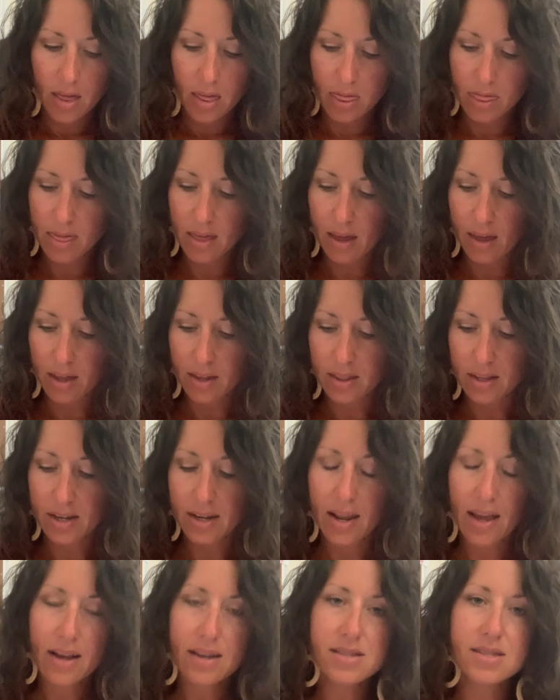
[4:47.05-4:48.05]
Then the
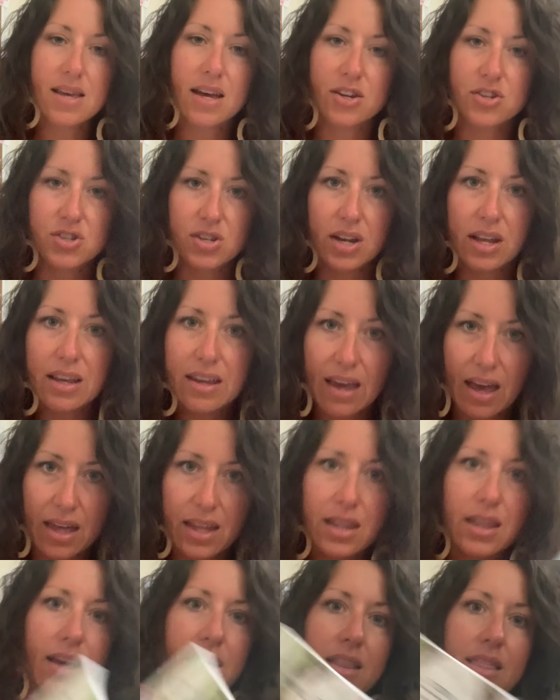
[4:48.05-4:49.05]
next section,
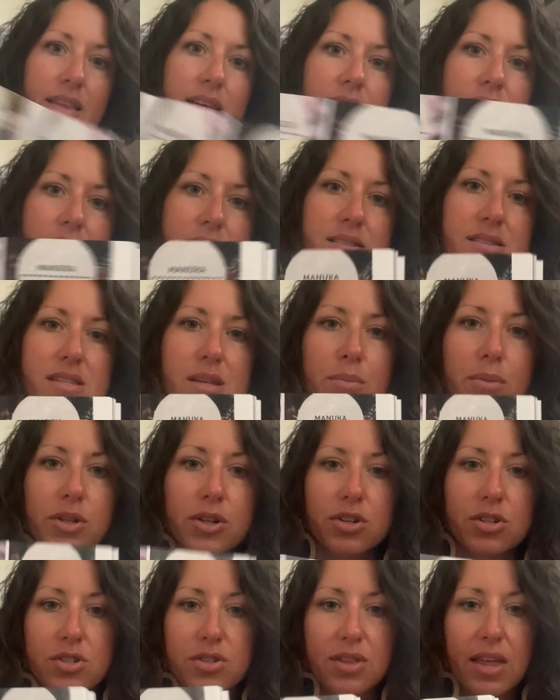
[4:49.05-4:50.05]
again, like
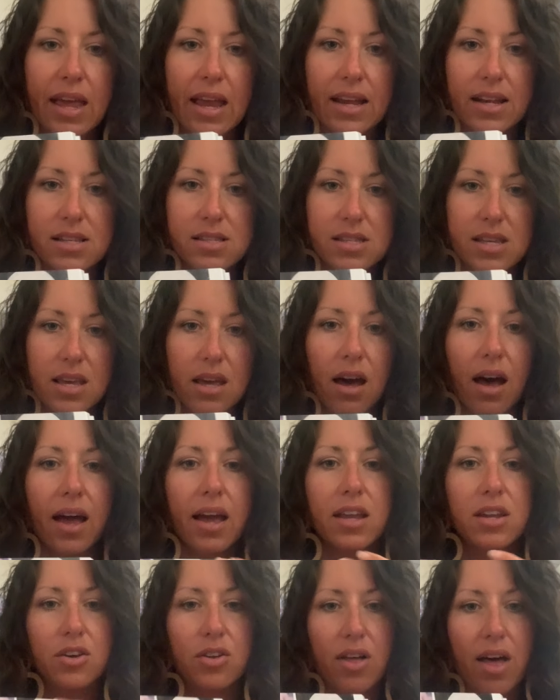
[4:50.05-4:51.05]
similar to the A to Z
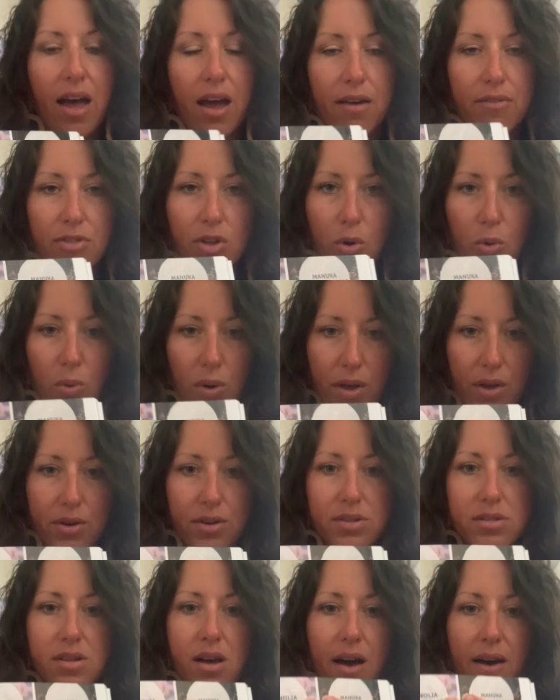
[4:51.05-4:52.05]
guide, you'll have the
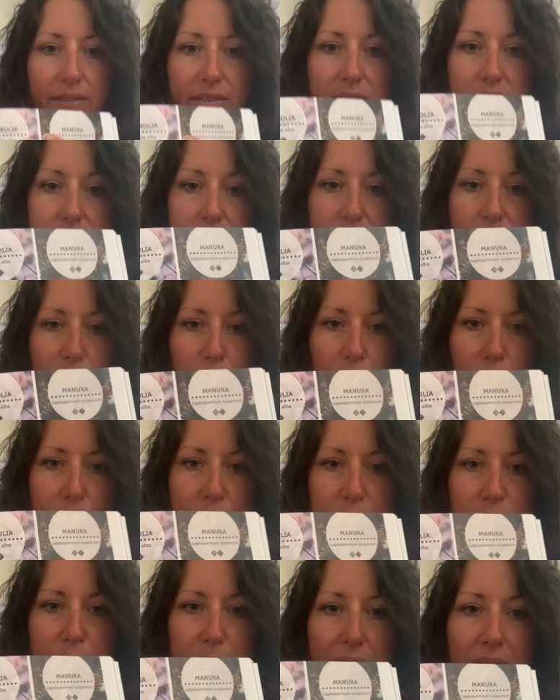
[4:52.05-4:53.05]
oils, obviously more
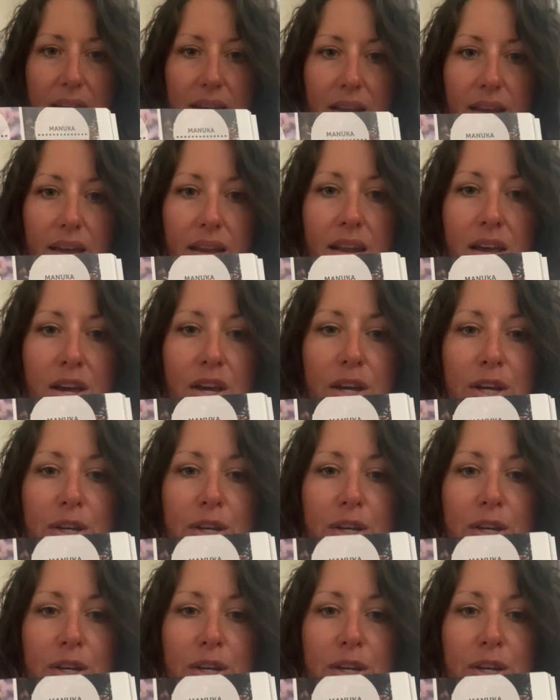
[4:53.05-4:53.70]
expanded.